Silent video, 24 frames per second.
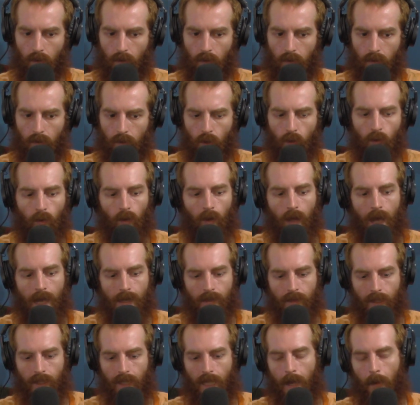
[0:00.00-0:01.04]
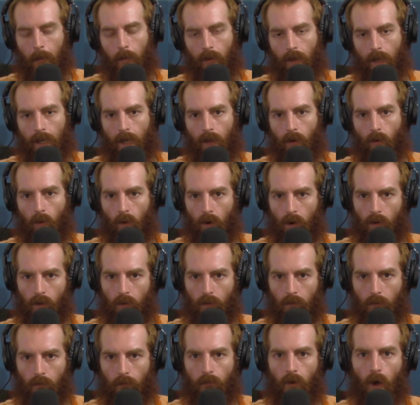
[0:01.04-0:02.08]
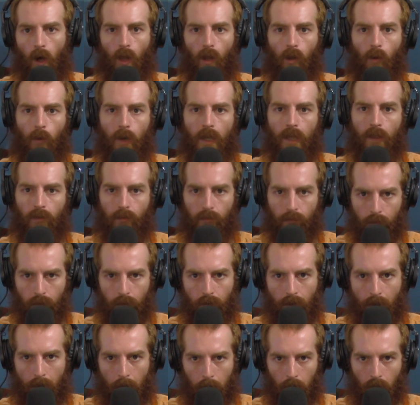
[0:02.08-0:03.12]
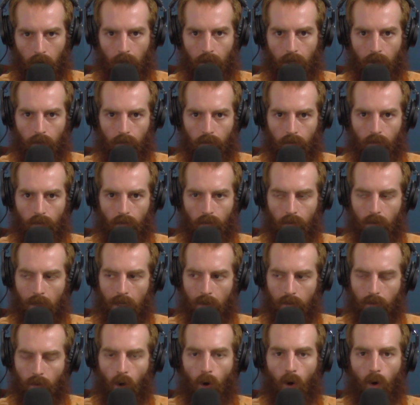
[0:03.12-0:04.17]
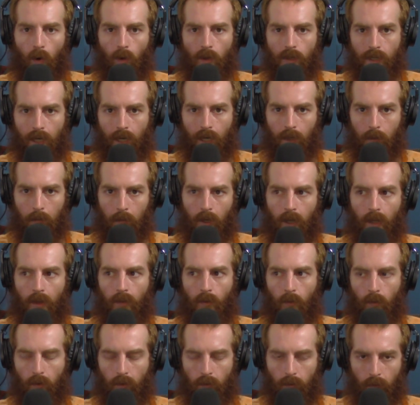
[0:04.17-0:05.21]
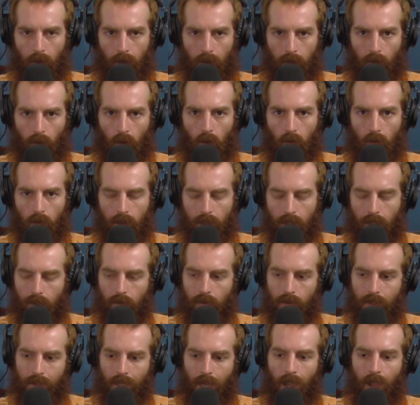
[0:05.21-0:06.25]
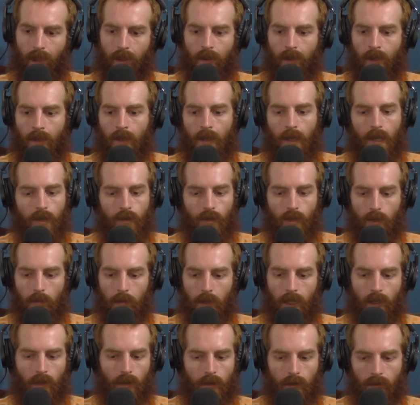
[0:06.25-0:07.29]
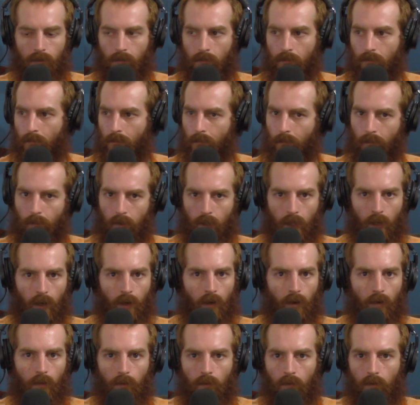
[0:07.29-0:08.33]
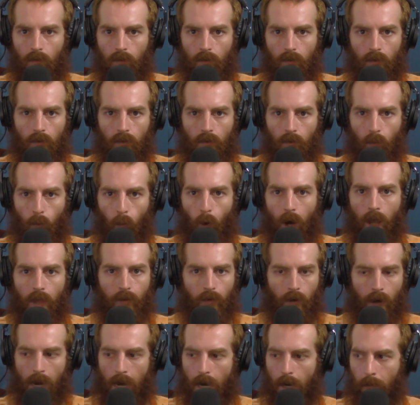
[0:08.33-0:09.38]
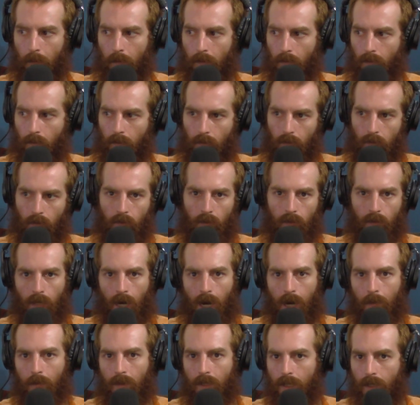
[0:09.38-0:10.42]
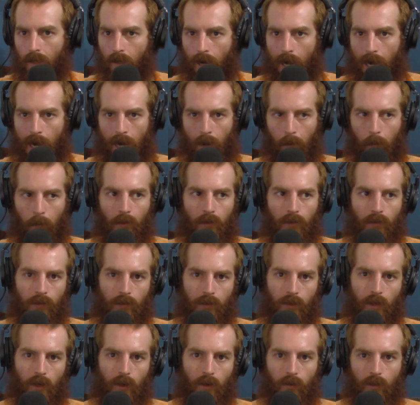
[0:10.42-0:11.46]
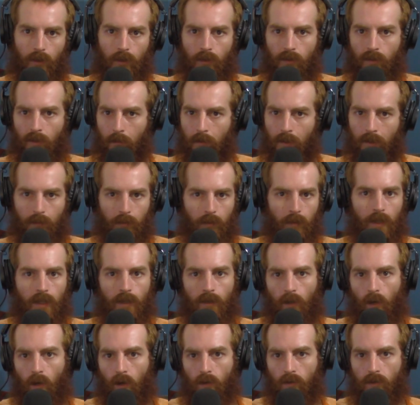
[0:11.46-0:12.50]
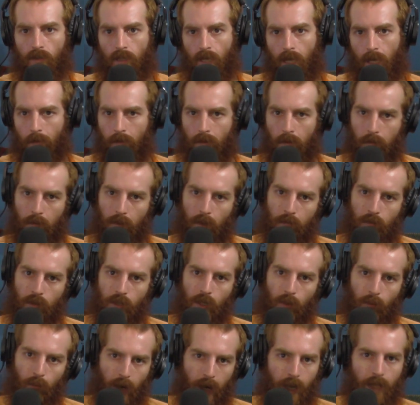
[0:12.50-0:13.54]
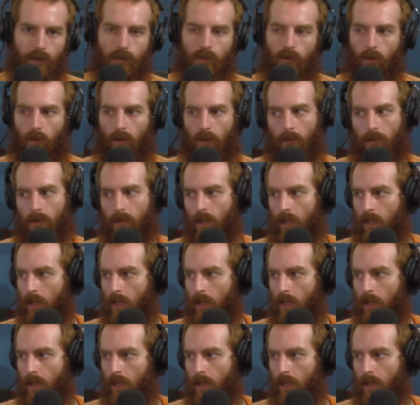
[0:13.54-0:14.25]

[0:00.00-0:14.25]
utilizing that plan or following through that plan throughout the whole entire month or throughout the whole entire day, just because, weather happens, time of the year happens. Sometimes we get cold snaps, sometimes you get rainstorms,